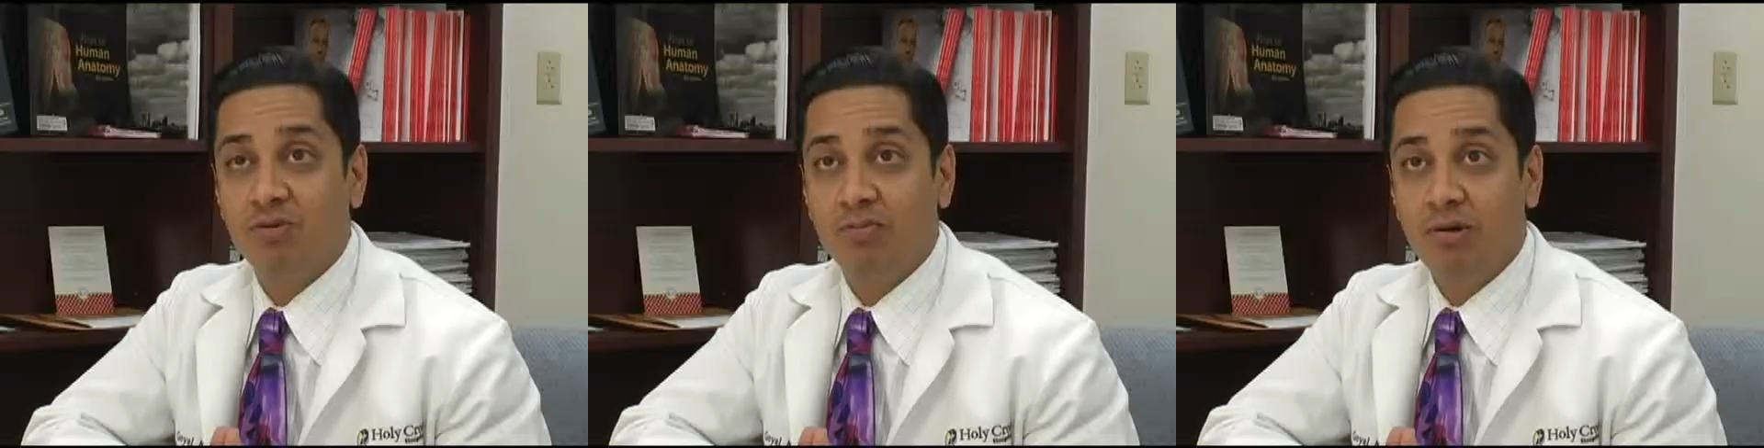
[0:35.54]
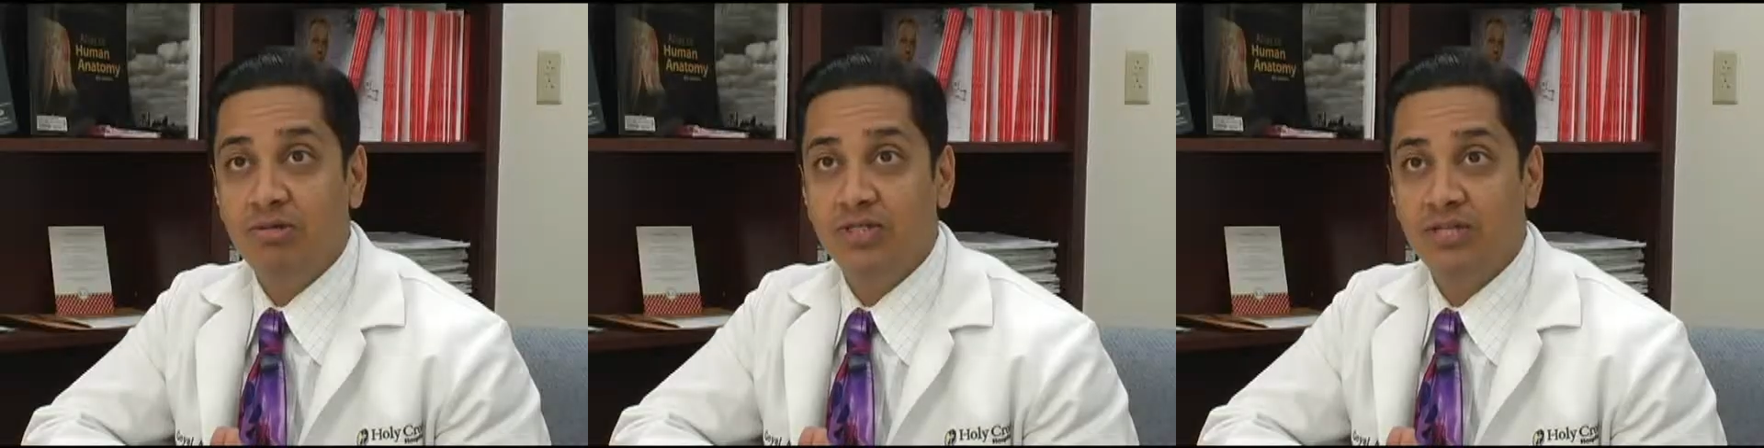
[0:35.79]
the
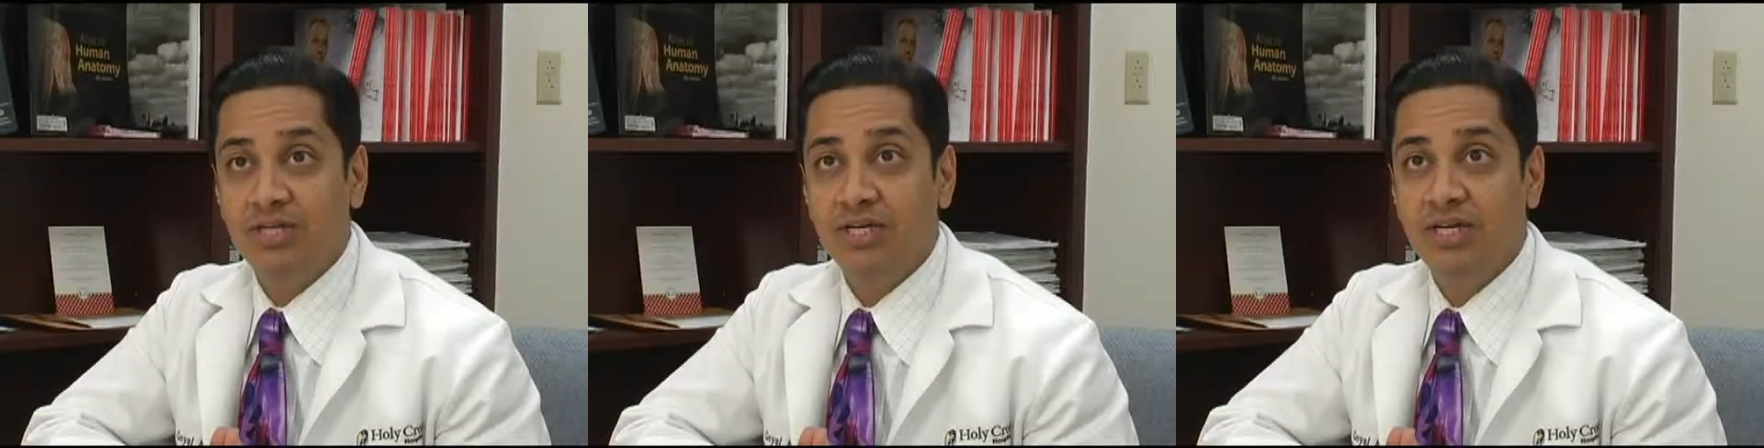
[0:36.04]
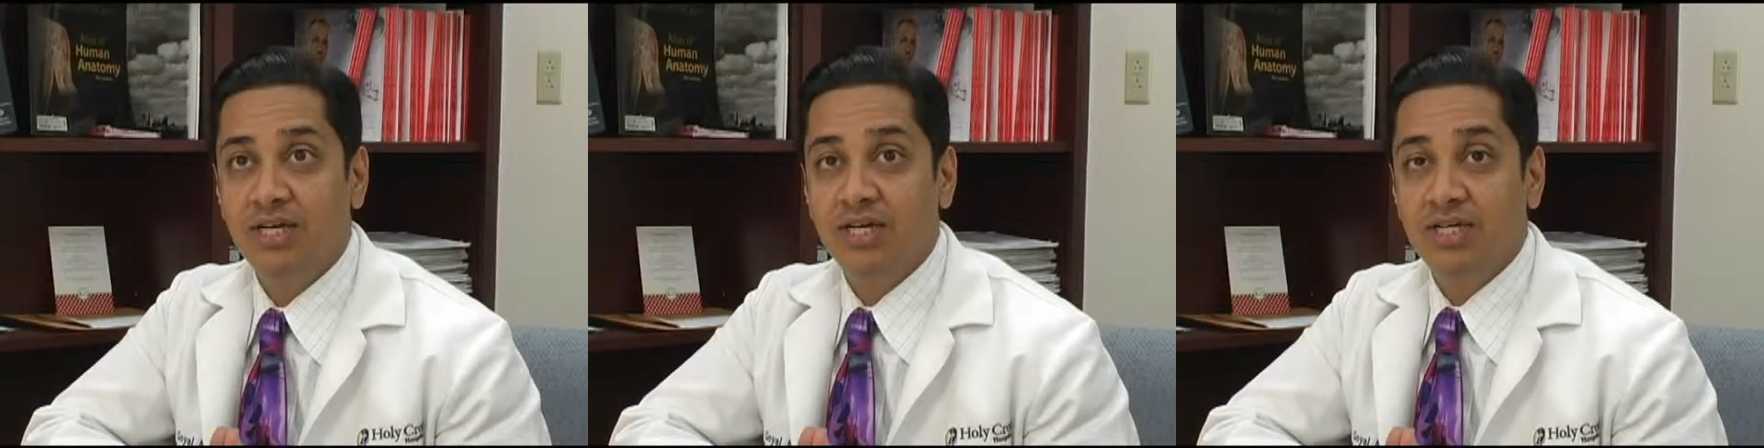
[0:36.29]
motion
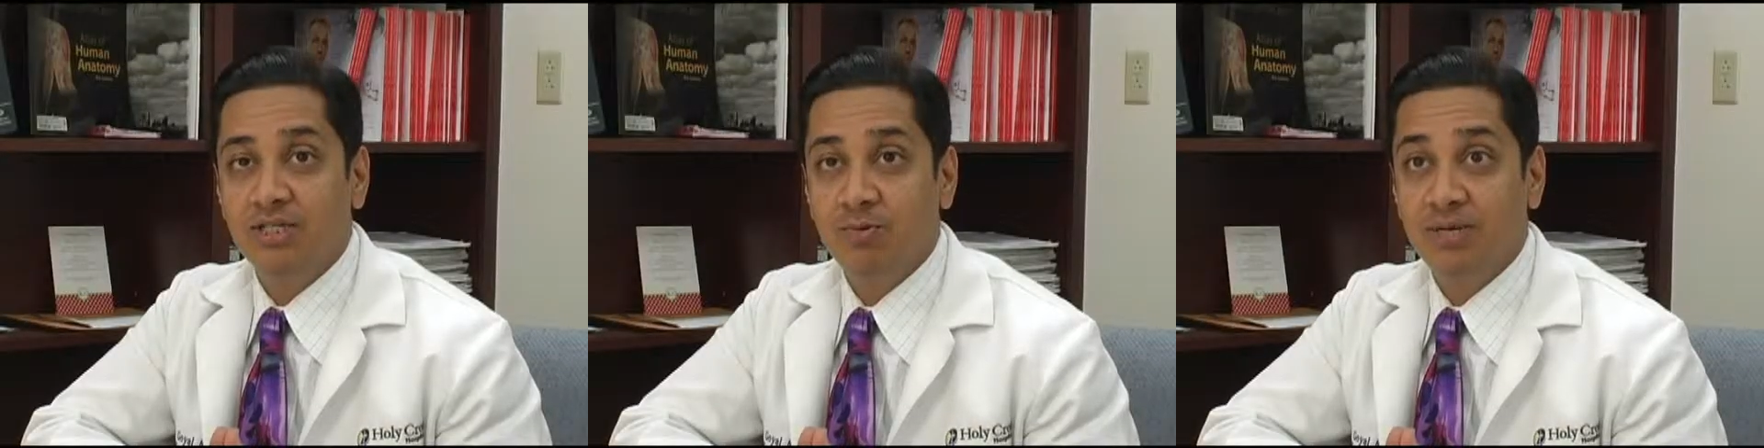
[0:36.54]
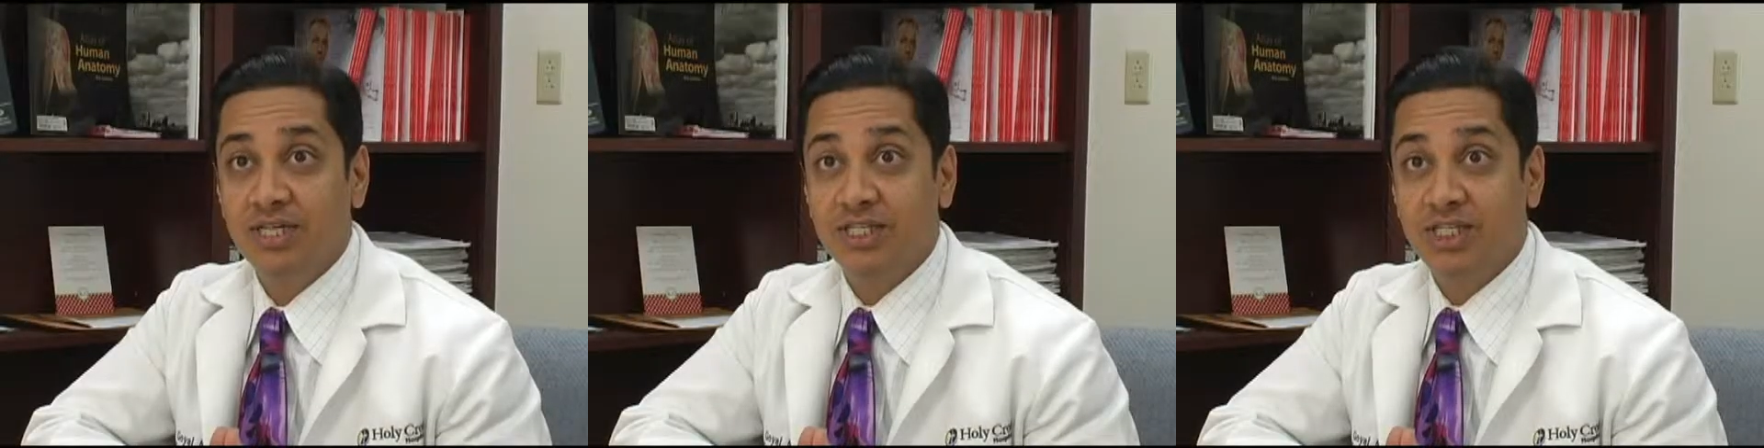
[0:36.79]
so
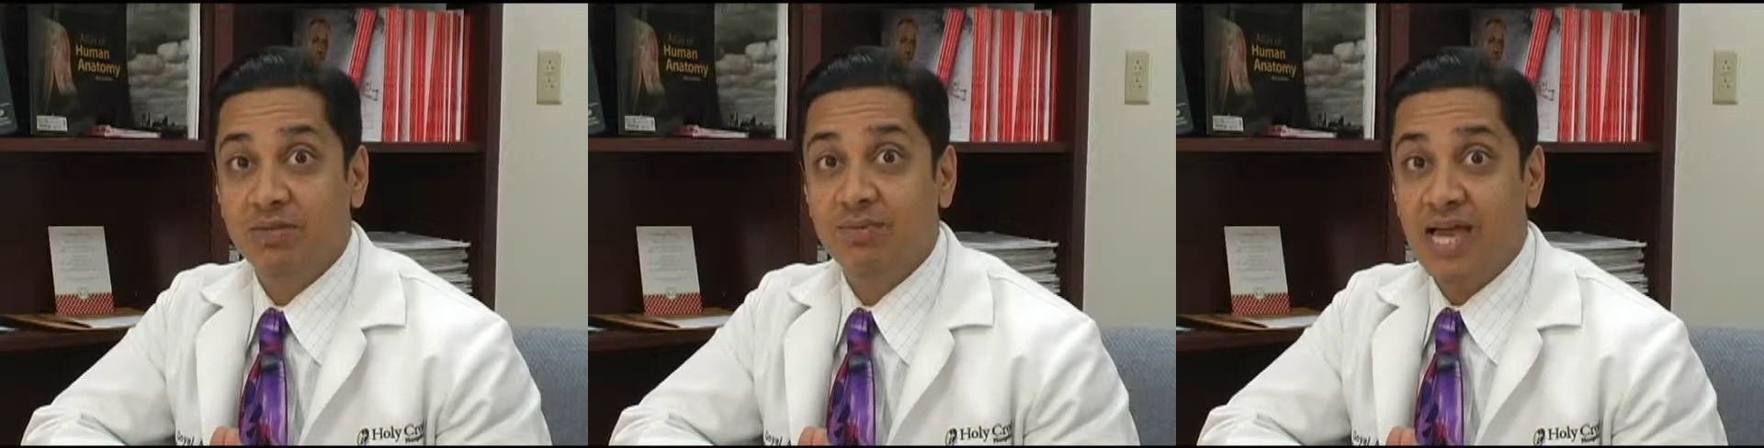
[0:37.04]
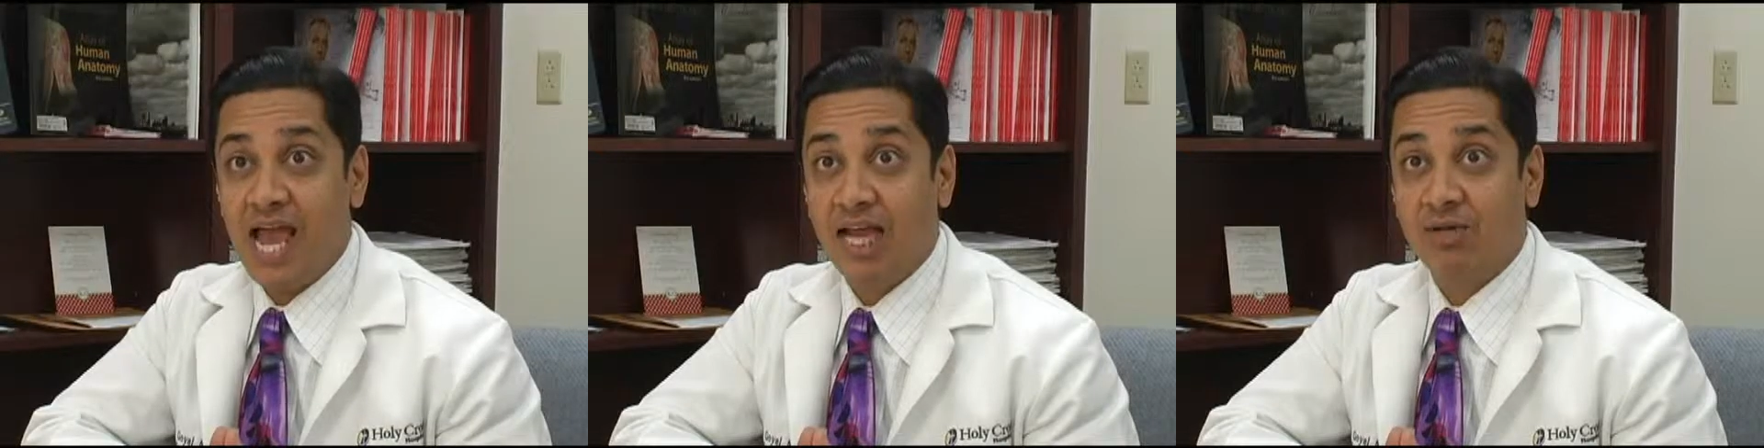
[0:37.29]
we can still
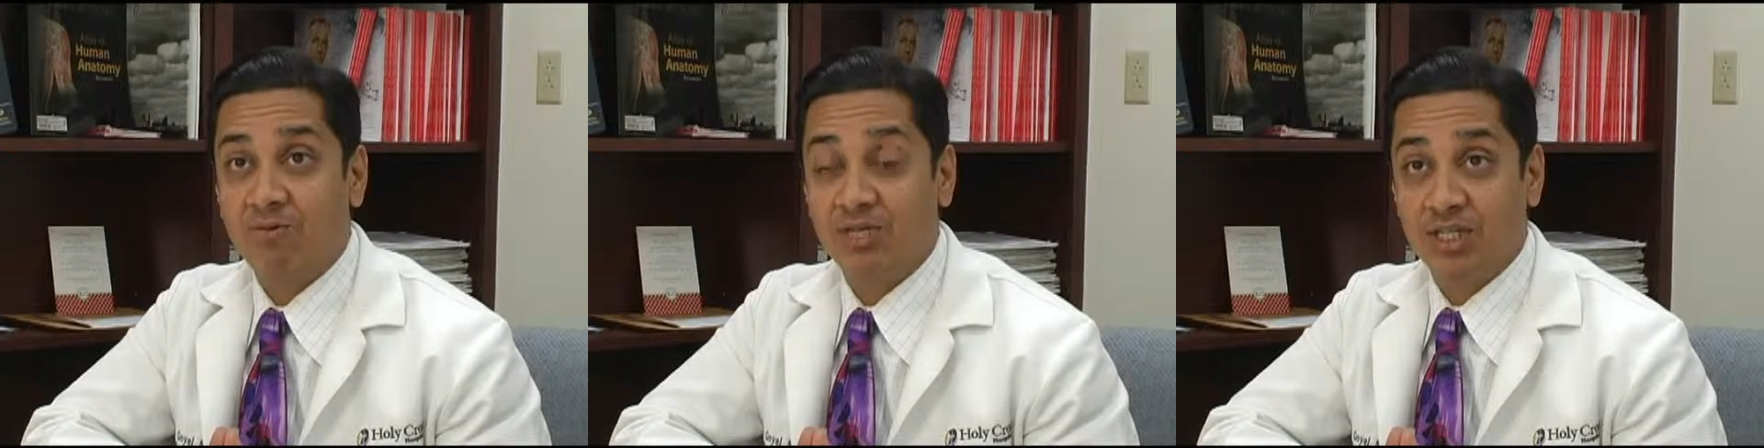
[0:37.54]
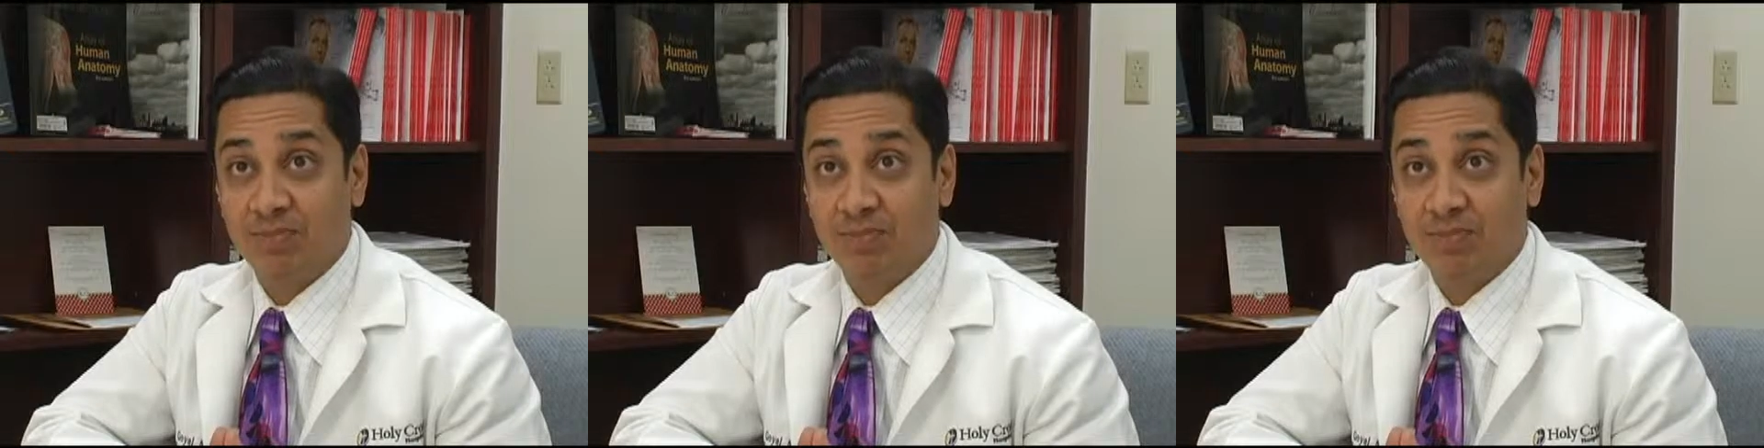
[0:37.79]
be accurate